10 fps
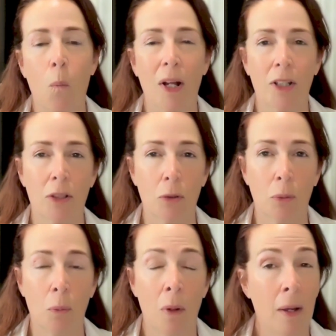want
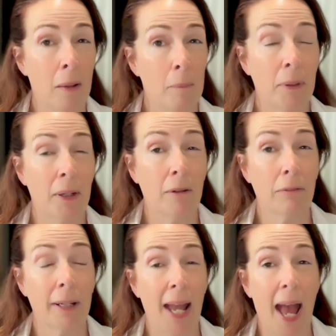to be
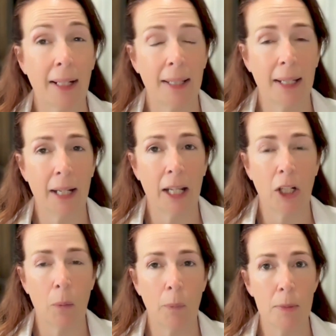reacting
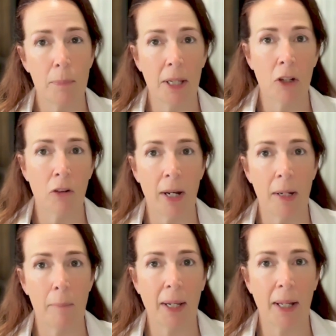and always be
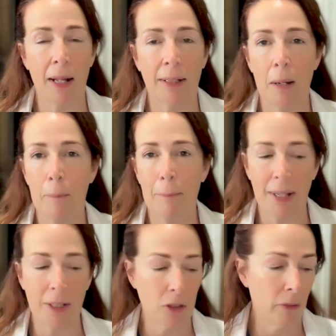creating my content
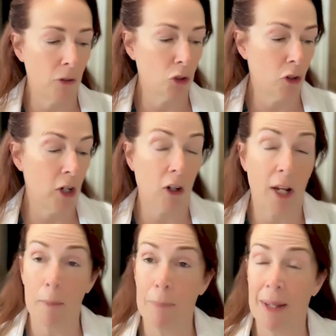based on those creator
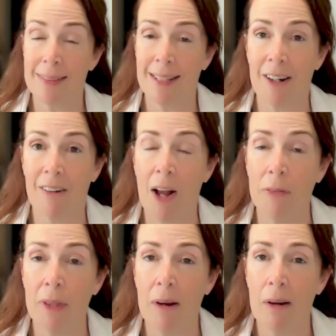campaigns that are
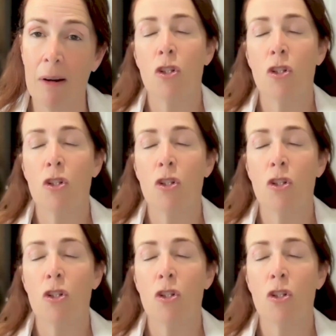out there.